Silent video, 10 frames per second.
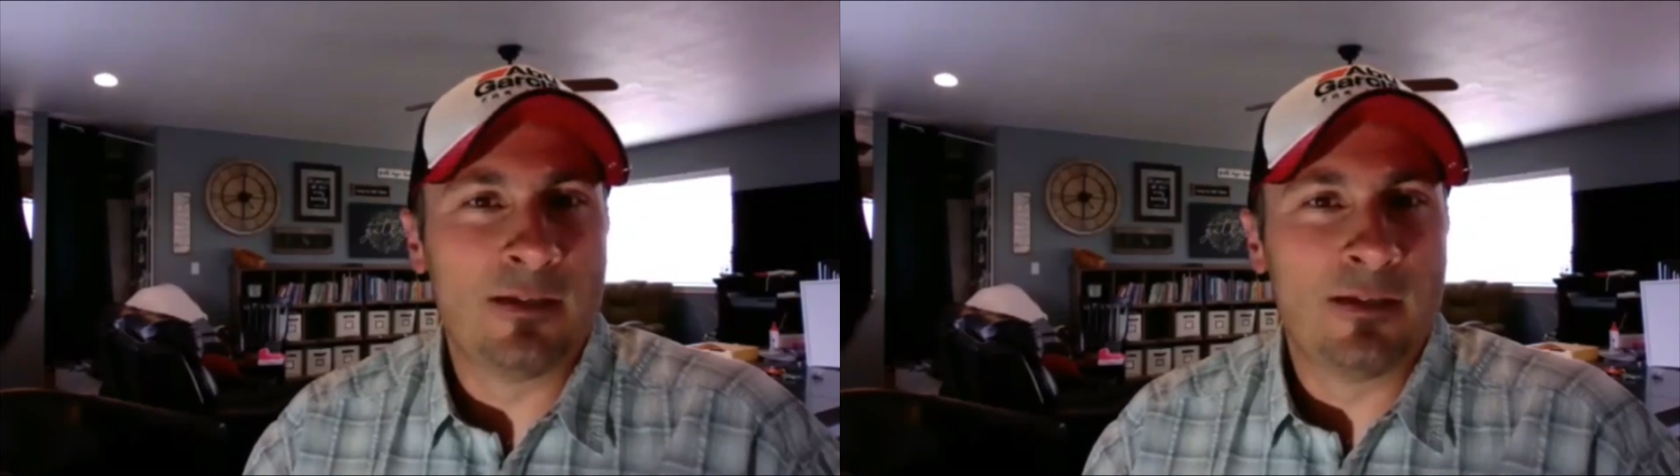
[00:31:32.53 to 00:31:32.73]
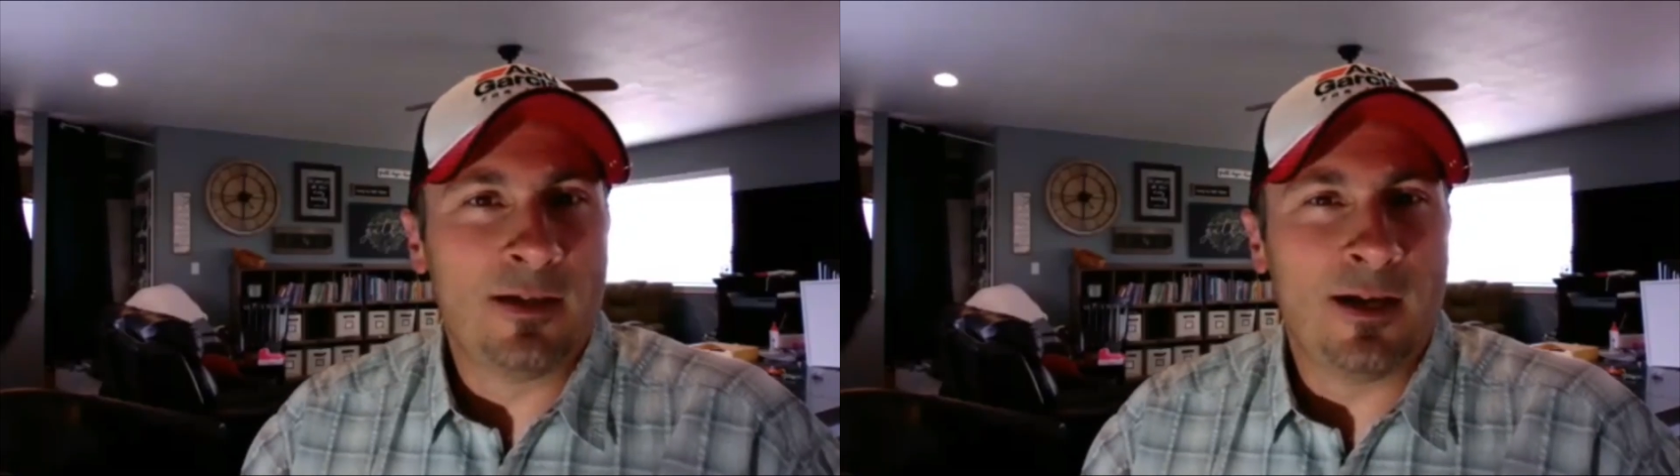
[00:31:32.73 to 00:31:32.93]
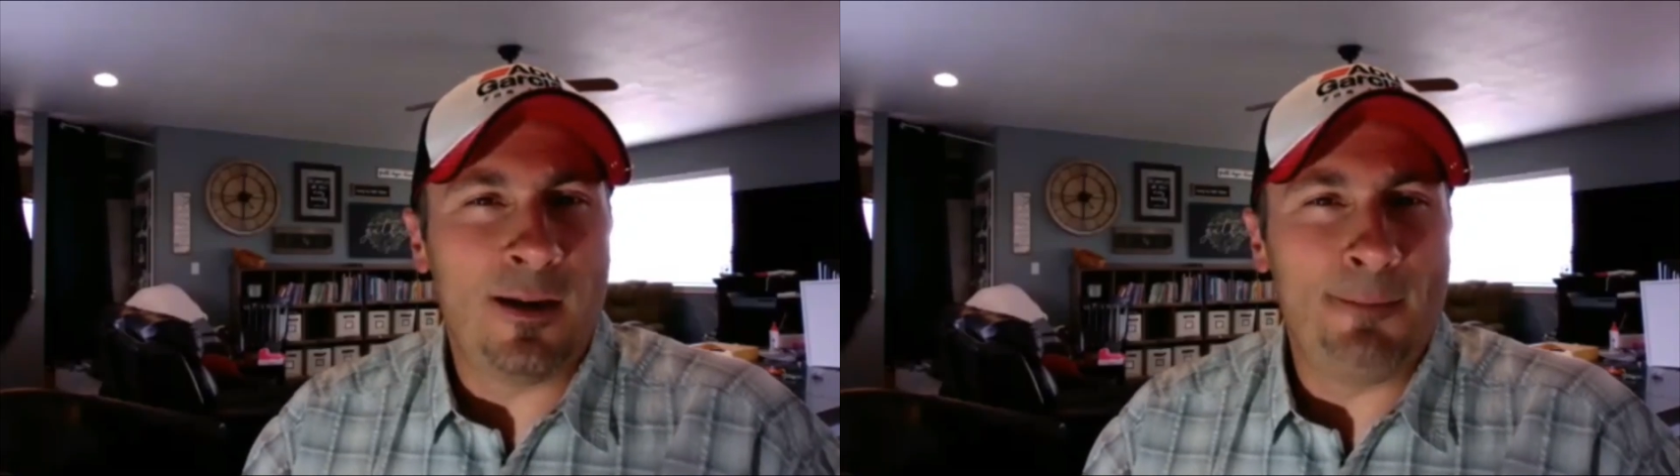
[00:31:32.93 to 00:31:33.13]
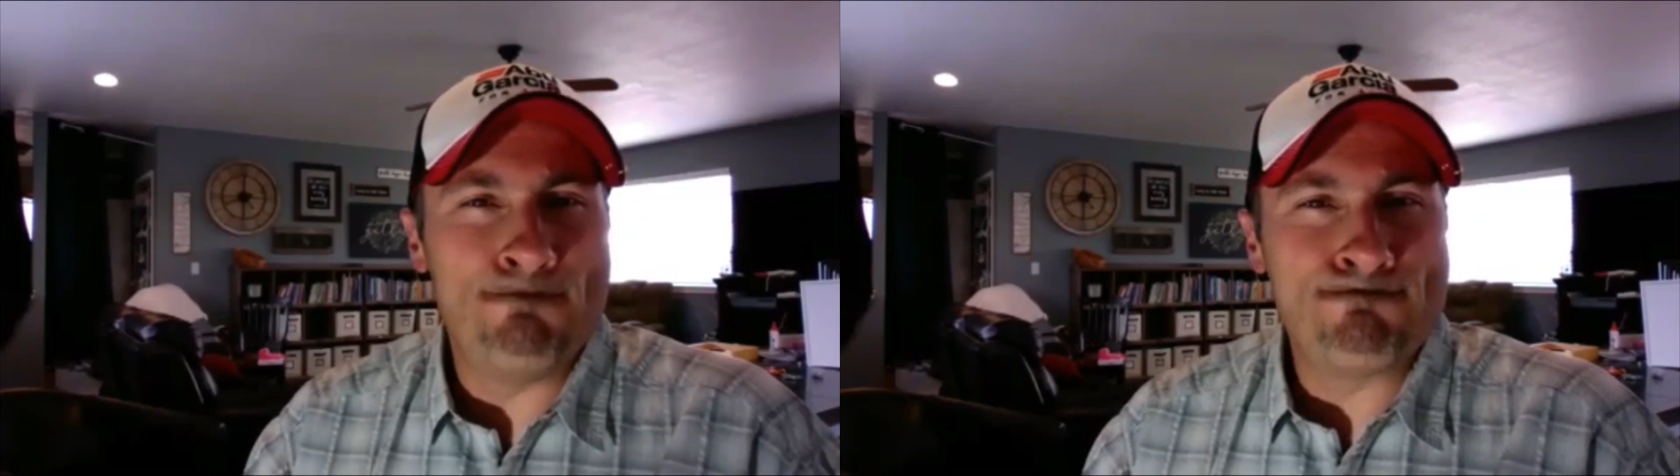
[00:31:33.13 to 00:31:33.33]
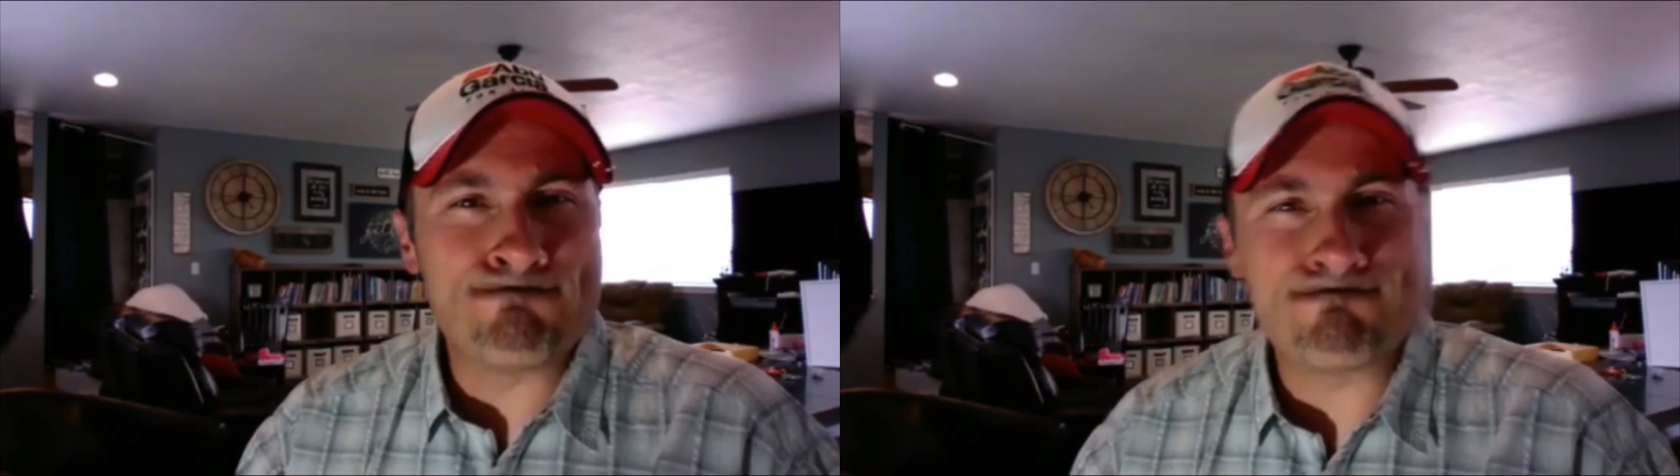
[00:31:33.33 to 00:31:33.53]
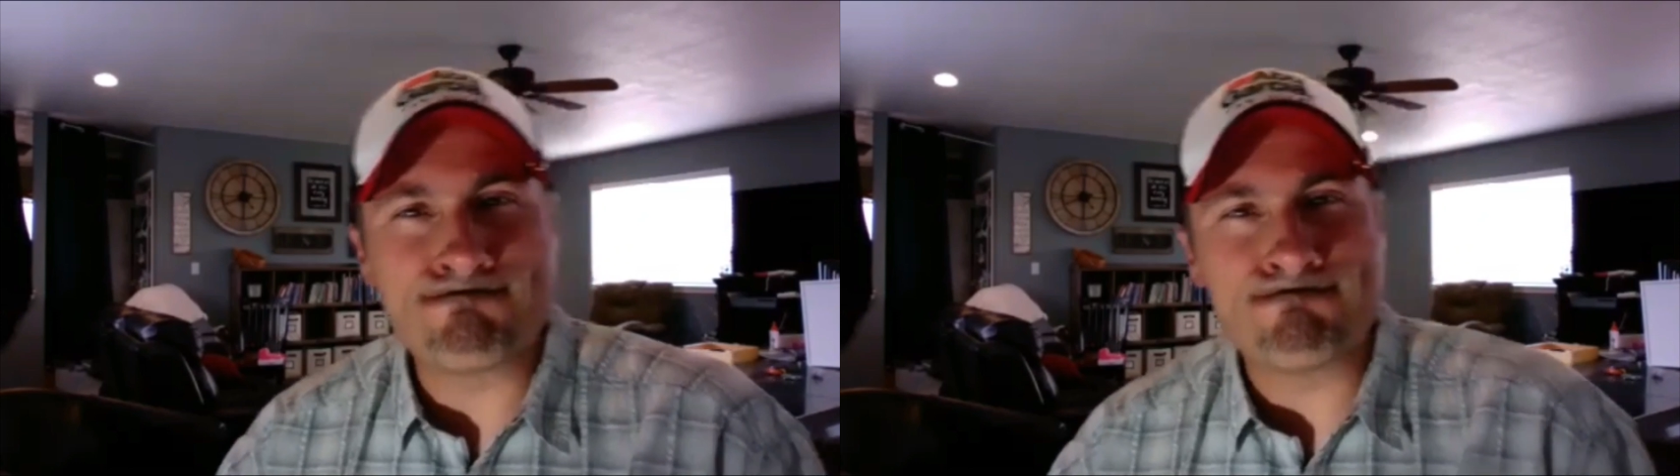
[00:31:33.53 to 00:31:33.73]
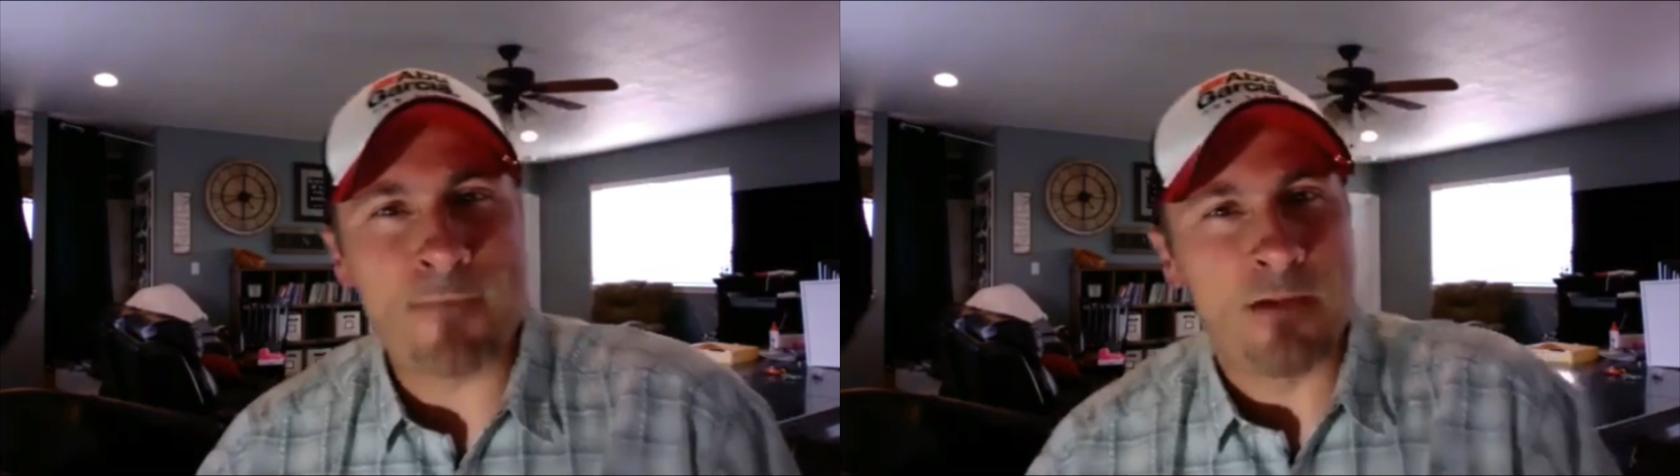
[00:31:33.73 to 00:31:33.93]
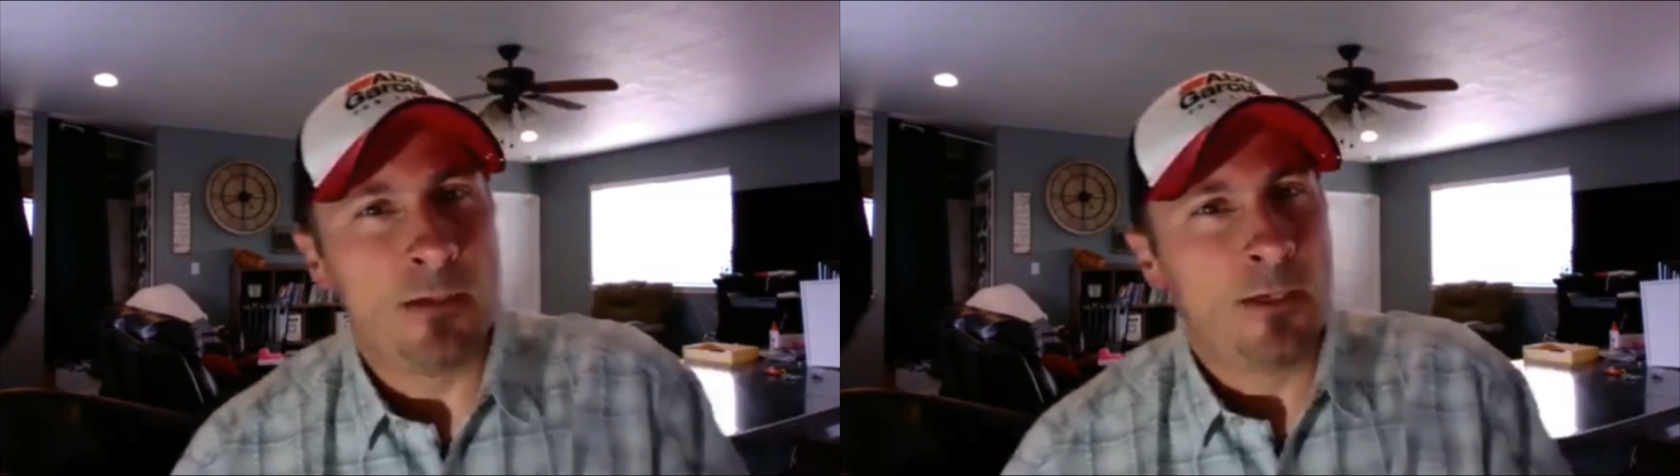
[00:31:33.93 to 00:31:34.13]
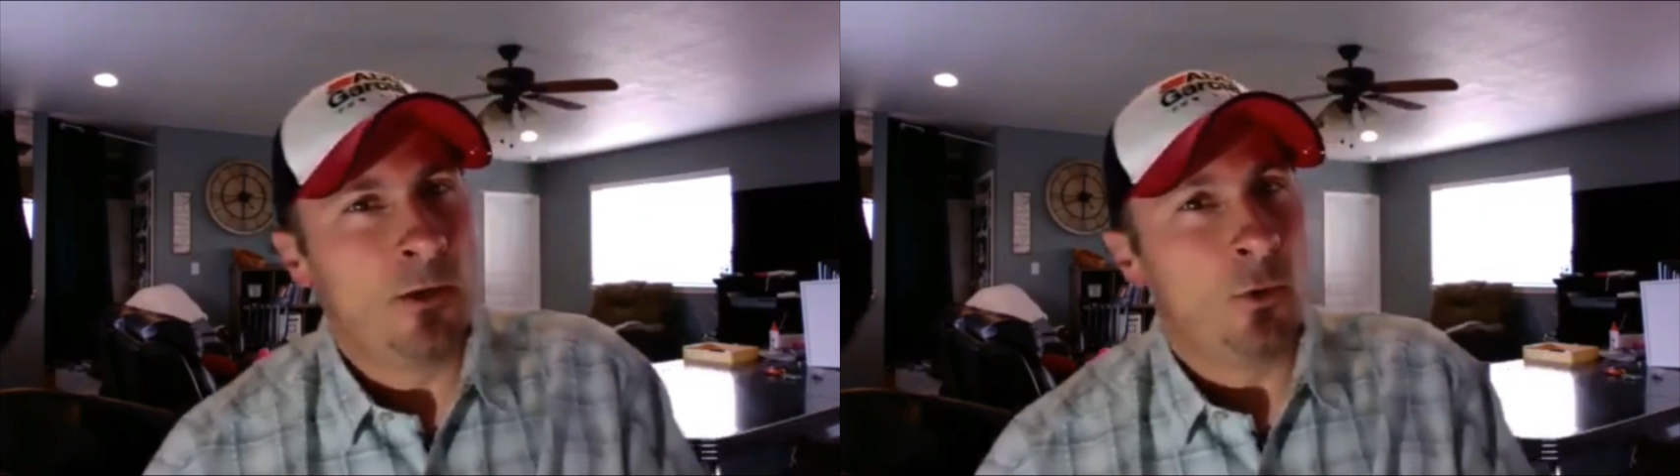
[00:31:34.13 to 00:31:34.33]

Well, I